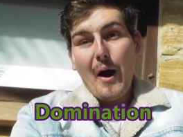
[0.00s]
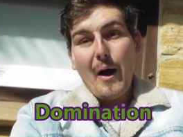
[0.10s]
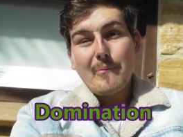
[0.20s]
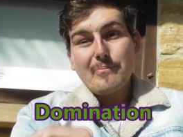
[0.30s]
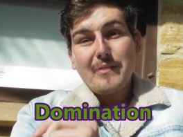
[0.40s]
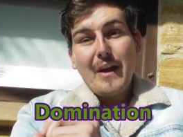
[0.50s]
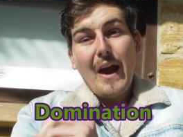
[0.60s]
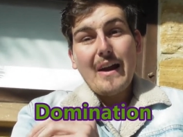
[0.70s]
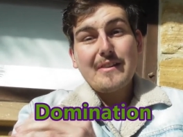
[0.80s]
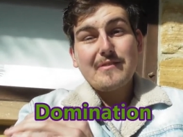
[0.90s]
And
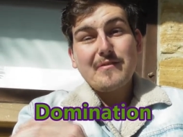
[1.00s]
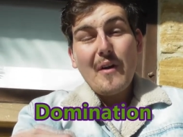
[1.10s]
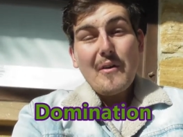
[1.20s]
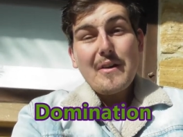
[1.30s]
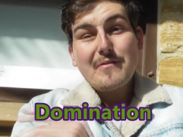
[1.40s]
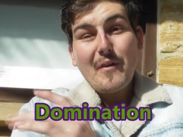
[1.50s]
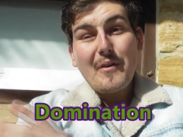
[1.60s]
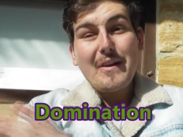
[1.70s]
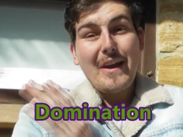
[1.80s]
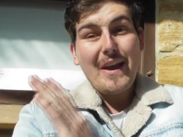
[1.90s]
it's very,
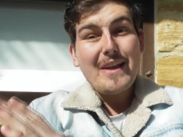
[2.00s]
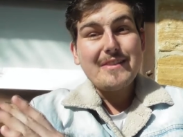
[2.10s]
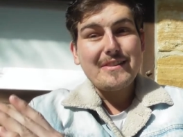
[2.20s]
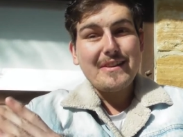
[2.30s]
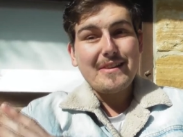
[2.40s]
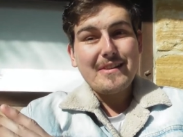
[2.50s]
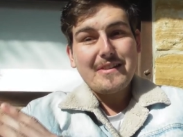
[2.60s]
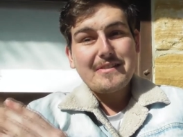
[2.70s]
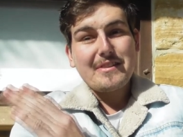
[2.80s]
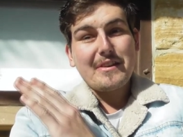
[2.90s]
very easy
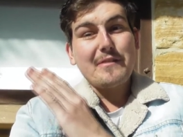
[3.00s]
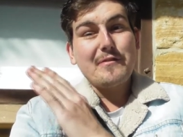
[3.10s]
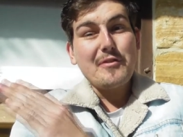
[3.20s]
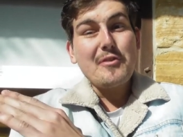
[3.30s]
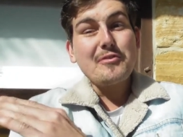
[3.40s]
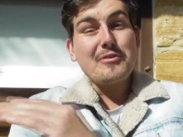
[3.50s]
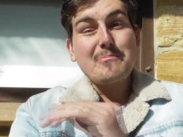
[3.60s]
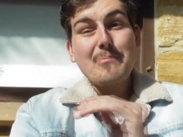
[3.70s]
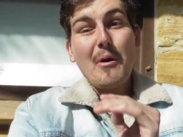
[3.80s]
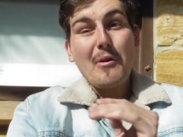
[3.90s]
to confuse
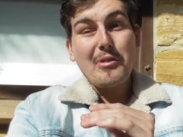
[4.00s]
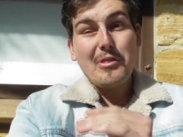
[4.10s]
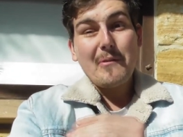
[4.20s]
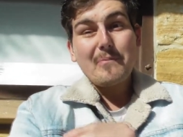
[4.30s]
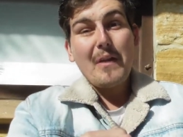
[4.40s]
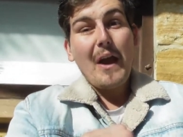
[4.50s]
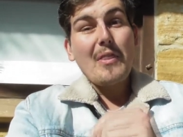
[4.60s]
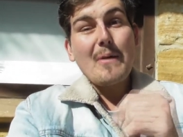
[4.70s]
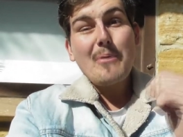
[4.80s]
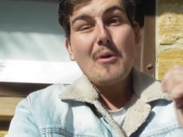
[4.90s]
them both.
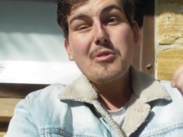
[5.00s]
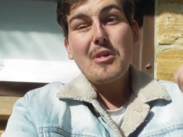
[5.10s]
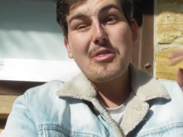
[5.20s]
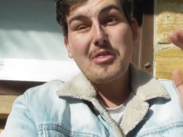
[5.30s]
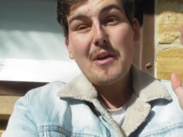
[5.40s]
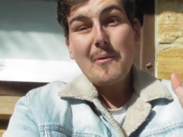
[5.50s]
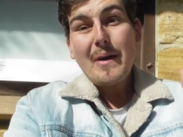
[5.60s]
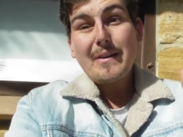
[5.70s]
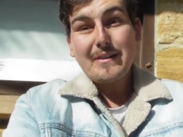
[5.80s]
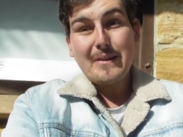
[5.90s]
And they both
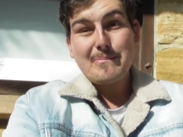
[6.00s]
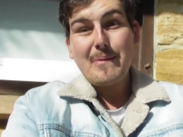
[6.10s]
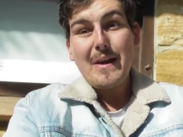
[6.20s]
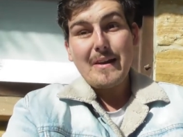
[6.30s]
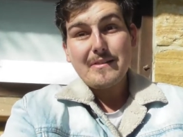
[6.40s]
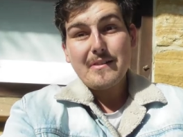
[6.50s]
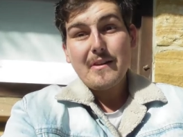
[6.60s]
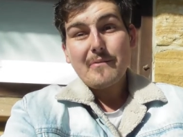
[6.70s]
theoretically mean